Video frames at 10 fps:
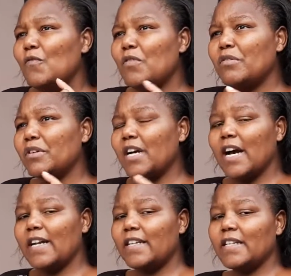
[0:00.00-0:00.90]
very
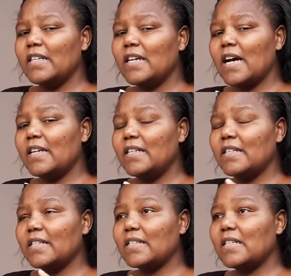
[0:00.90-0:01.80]

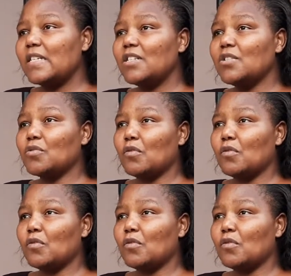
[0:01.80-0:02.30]
early stages